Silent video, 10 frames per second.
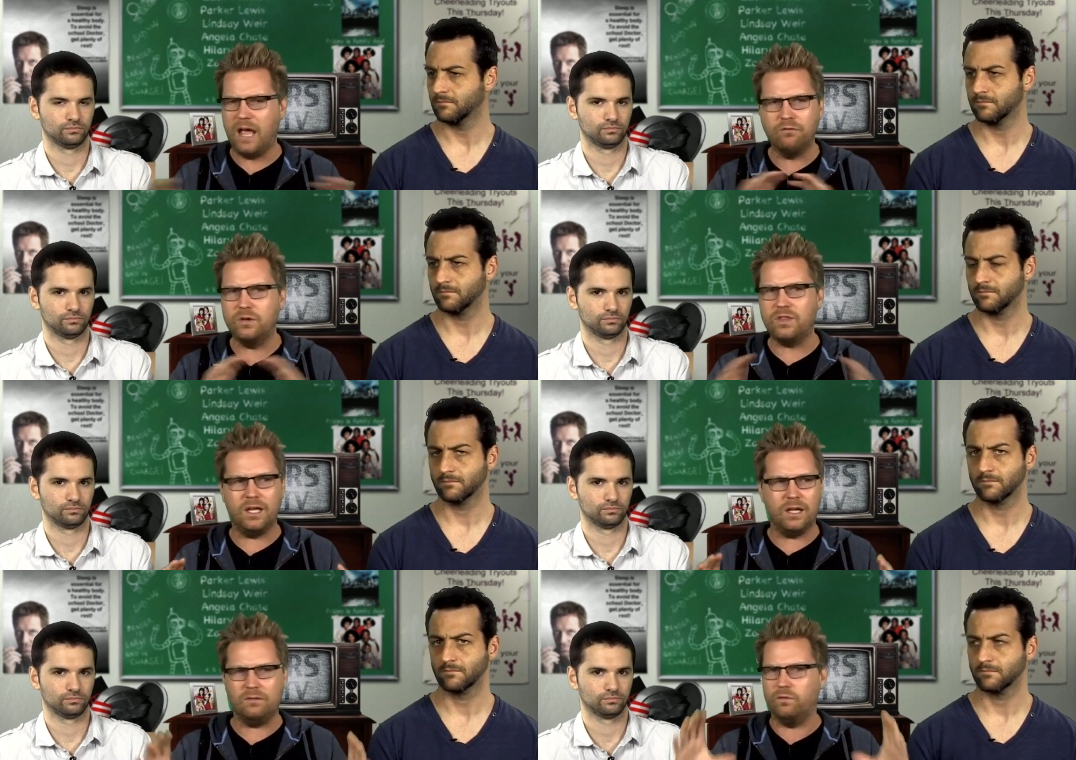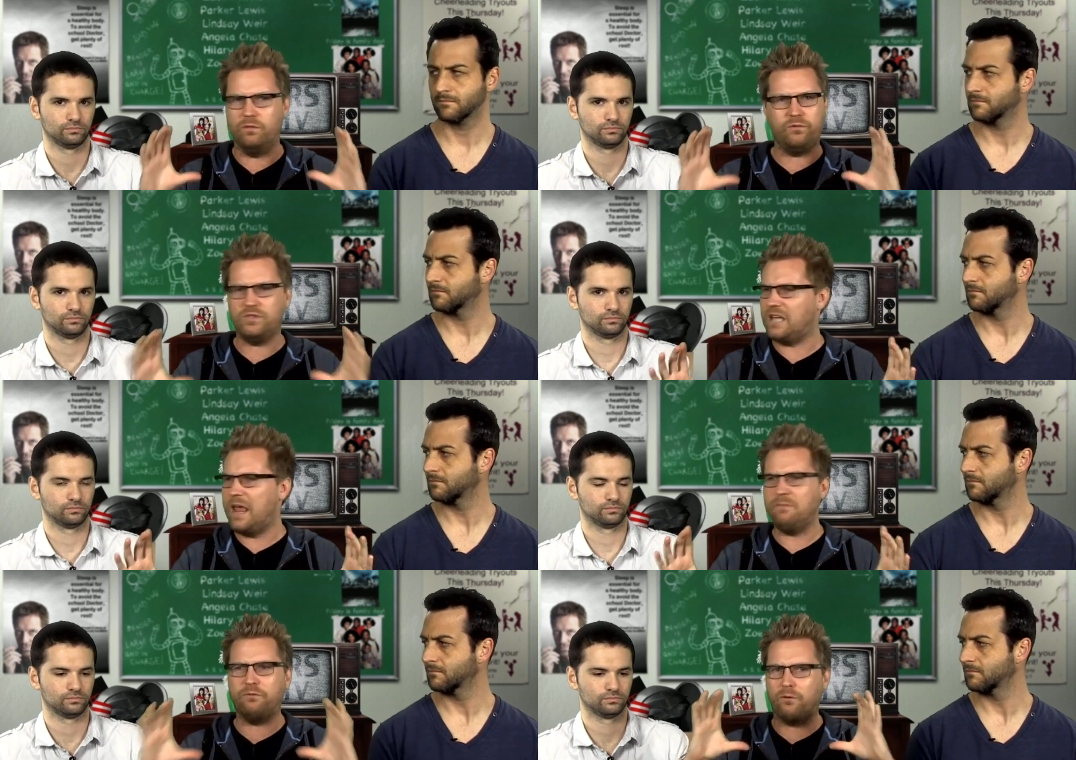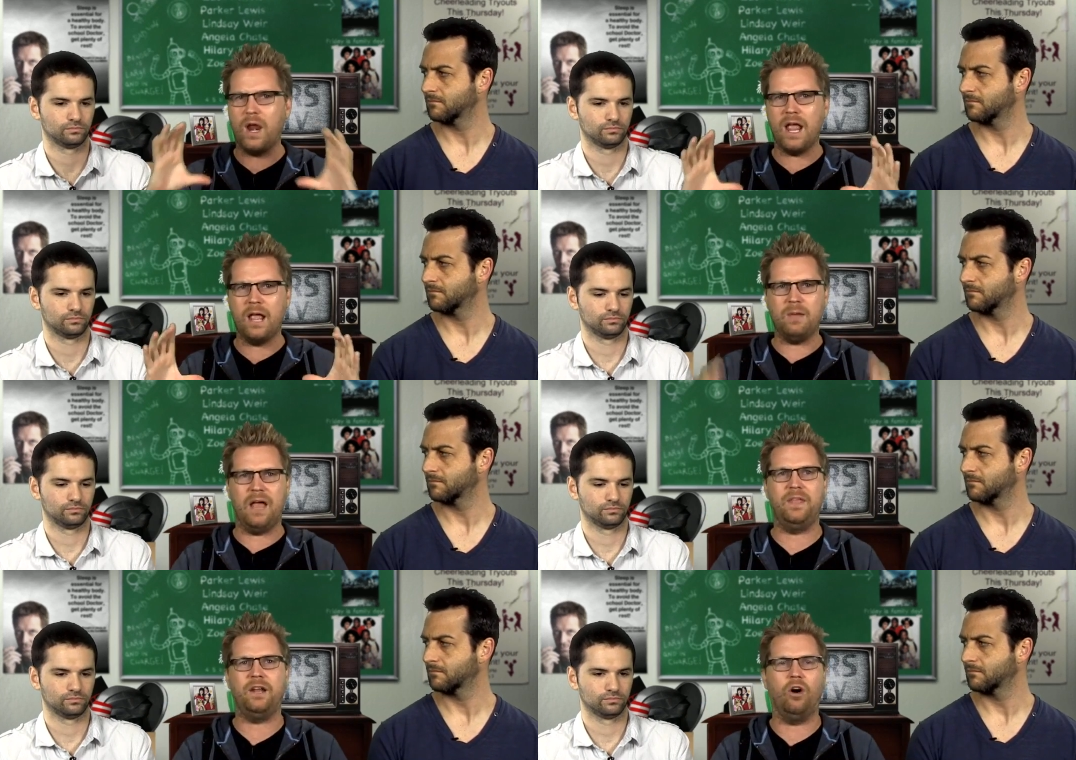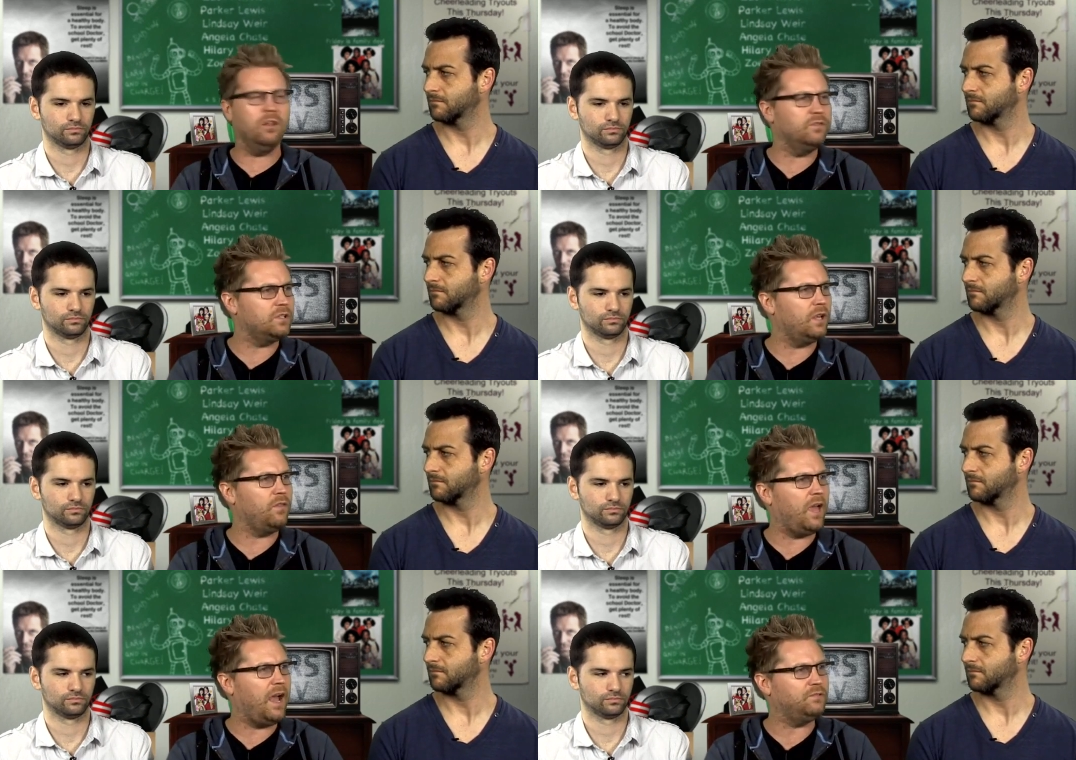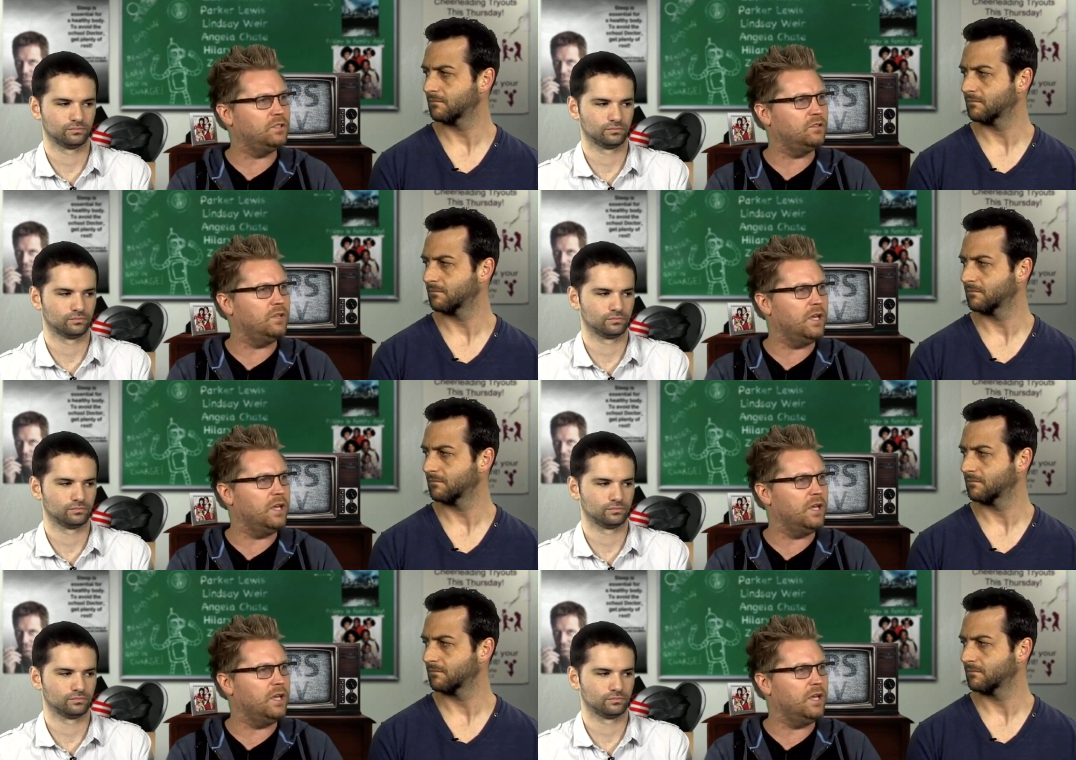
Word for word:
Speaker 1: everything, same frame, and then all of a sudden they have to do